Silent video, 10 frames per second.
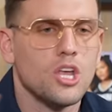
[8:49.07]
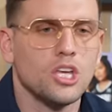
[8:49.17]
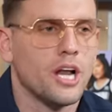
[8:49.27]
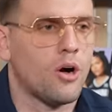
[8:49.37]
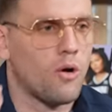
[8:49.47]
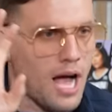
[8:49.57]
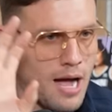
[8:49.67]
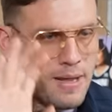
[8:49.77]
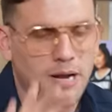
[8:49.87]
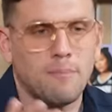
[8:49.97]
you know,
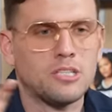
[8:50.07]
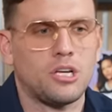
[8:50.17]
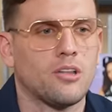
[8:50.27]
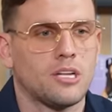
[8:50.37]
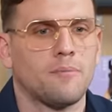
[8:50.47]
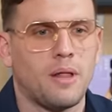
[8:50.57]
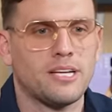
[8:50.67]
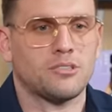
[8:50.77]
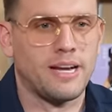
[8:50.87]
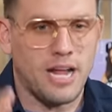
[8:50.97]
I'm in a much healthier
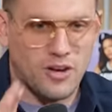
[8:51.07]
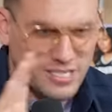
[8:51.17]
place right now.